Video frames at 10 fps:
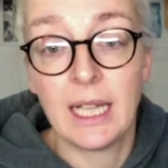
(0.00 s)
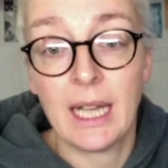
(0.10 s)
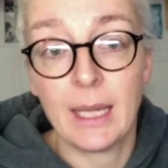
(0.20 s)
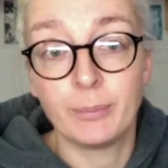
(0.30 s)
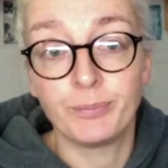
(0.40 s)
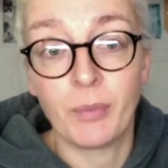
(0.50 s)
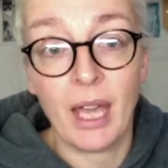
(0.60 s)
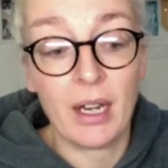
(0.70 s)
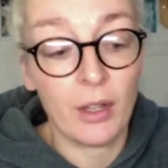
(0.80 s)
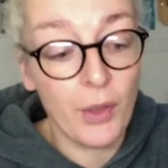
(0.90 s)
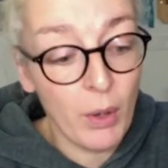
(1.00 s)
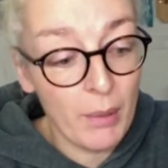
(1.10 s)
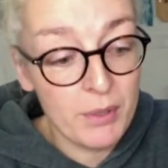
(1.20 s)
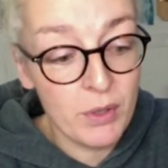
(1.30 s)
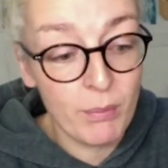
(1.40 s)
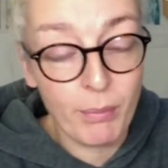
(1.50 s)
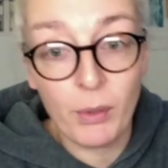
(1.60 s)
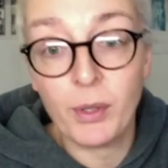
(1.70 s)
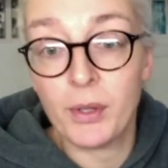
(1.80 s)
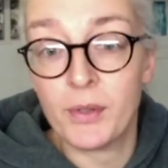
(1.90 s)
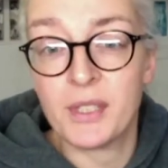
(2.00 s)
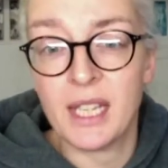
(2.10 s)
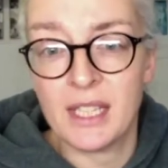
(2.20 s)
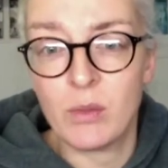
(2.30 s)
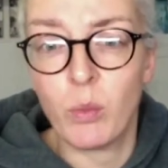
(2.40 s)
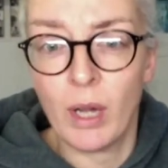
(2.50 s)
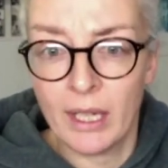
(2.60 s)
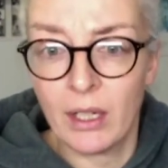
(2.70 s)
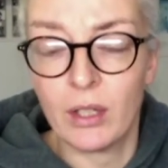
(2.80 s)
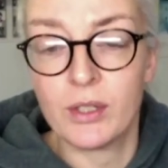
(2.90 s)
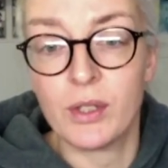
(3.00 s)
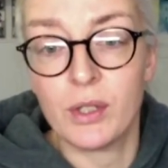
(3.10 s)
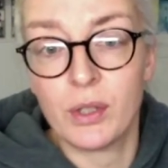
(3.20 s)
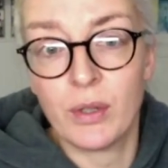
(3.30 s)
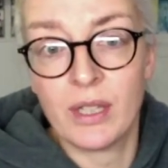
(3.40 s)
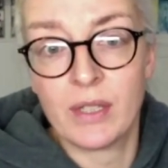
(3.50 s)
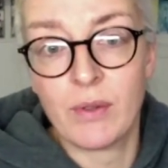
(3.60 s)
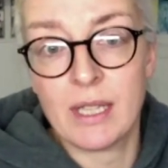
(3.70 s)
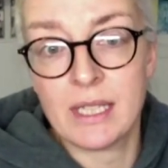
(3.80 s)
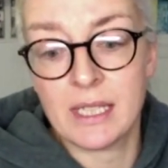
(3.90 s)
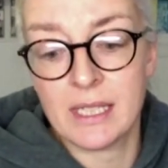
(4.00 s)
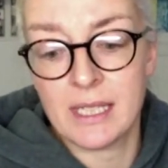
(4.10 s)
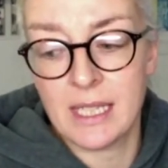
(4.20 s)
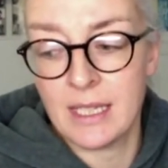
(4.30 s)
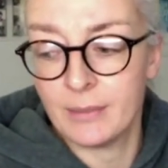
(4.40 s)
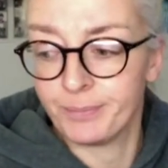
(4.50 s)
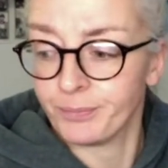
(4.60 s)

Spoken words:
And although I was doing both of those things while also doing this residency,